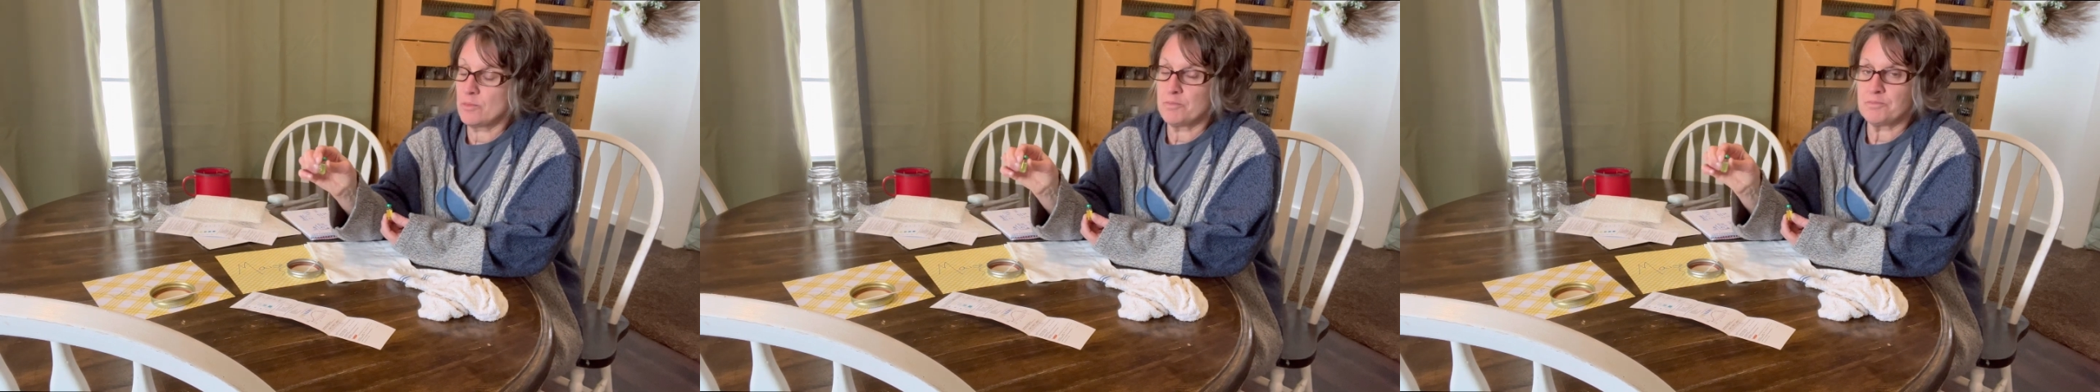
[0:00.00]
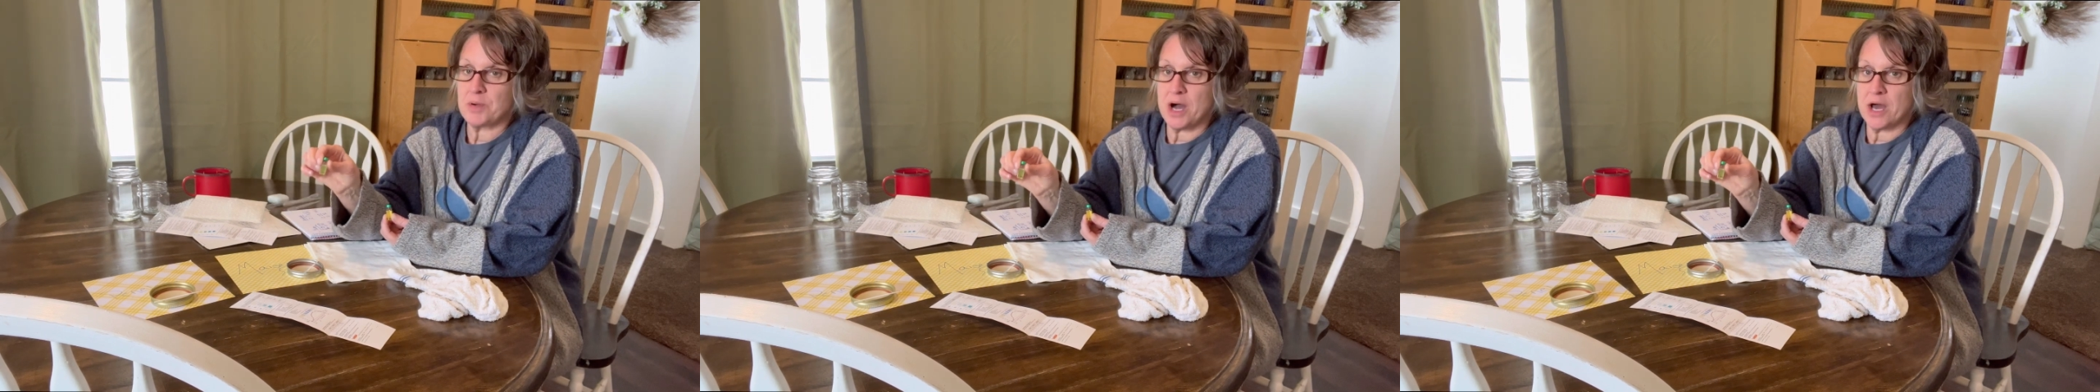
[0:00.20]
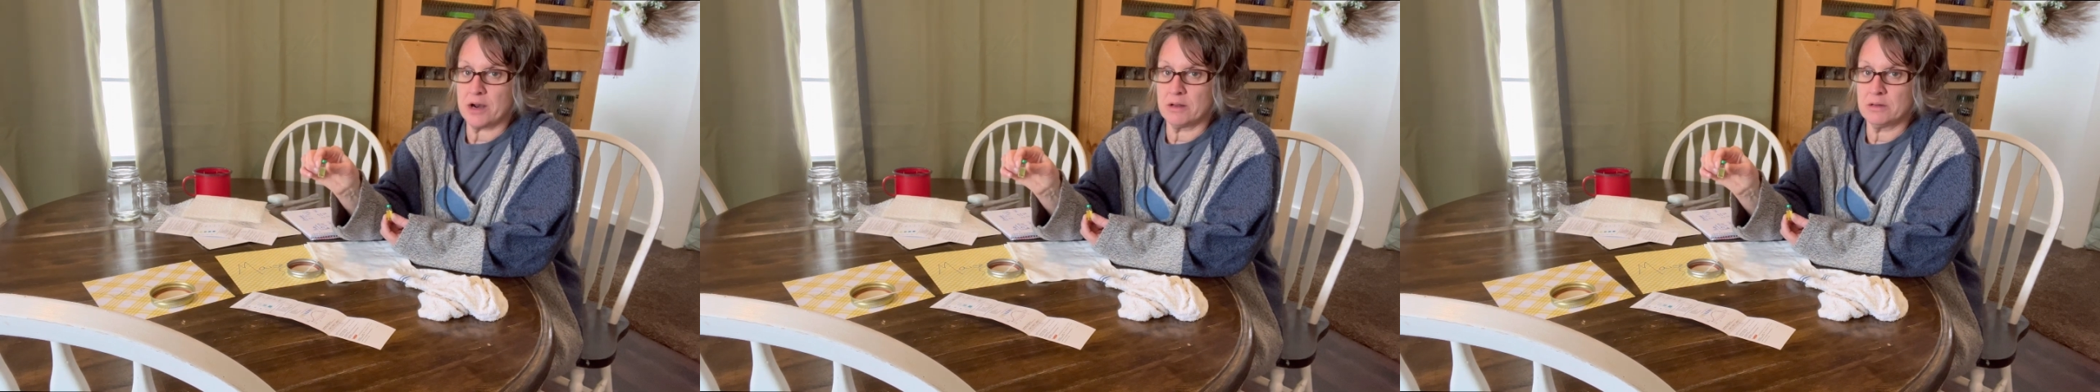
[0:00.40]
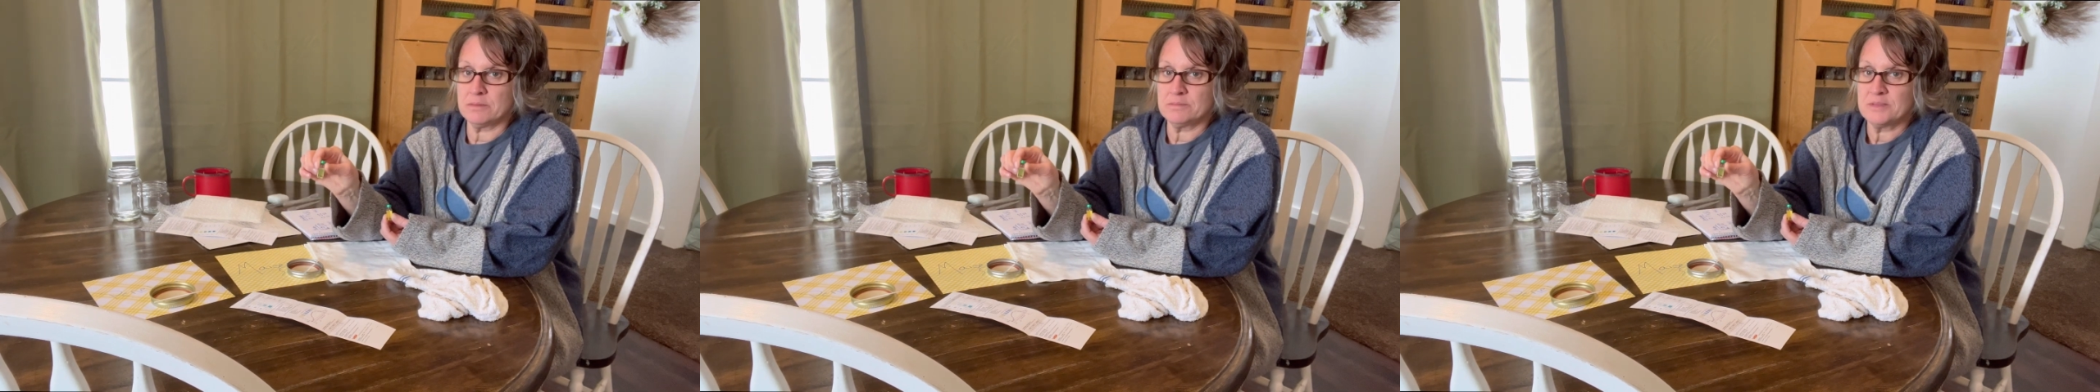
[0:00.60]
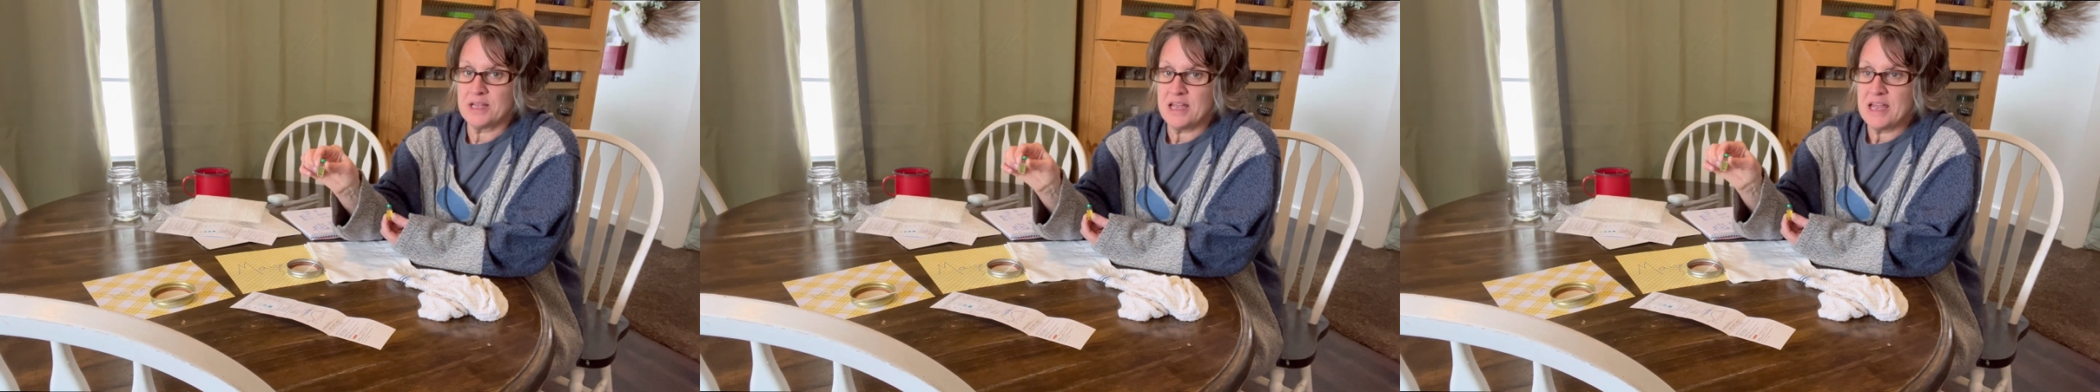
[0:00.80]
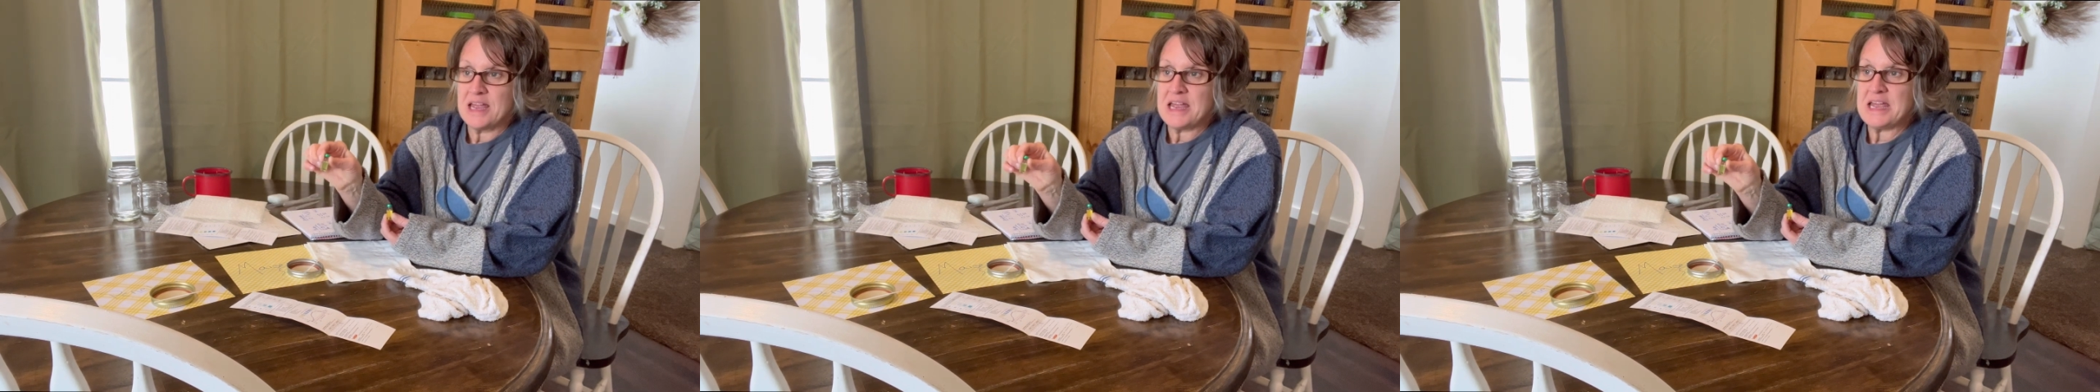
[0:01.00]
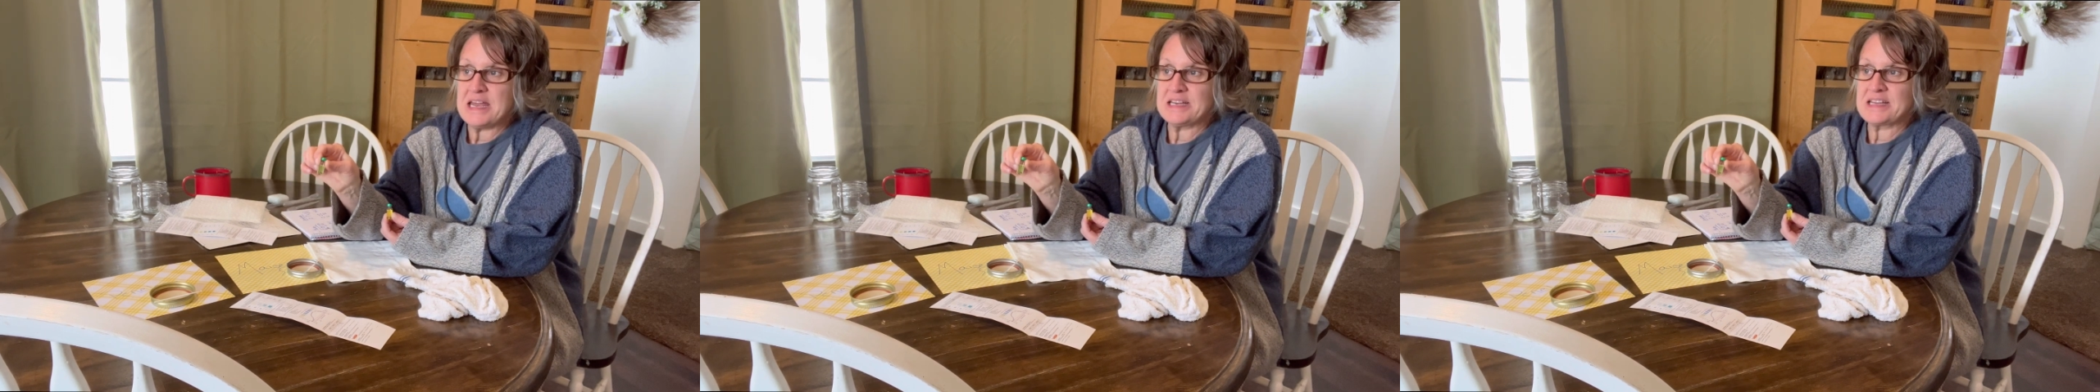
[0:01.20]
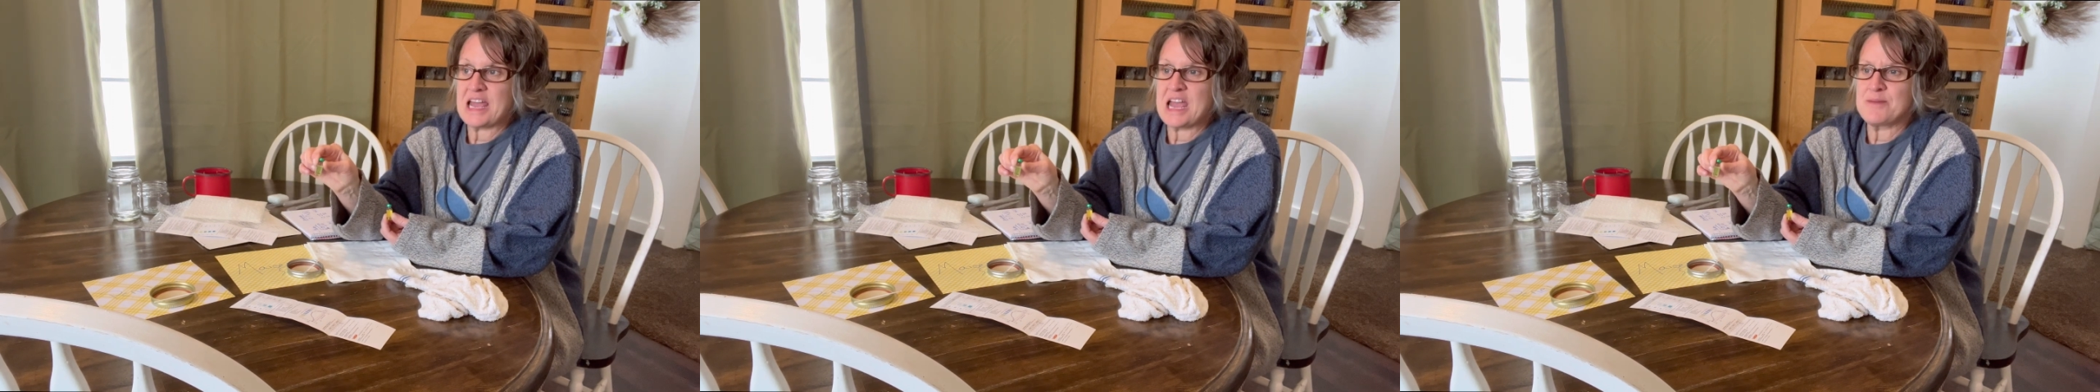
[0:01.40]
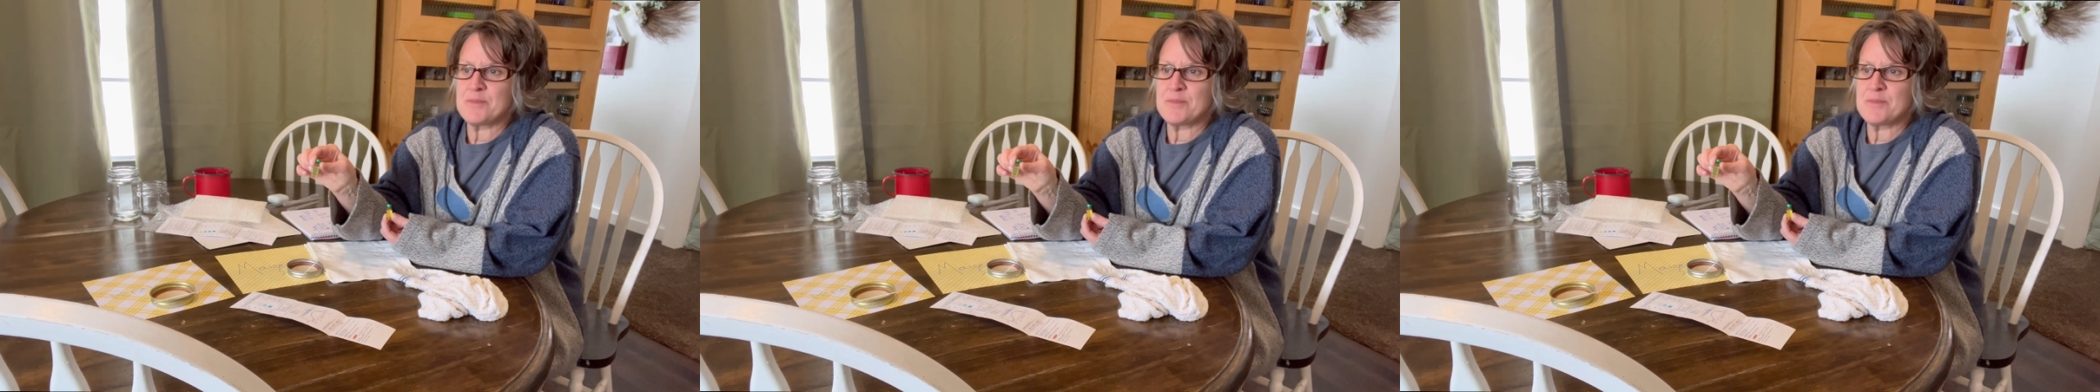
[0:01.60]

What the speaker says: bottle, it came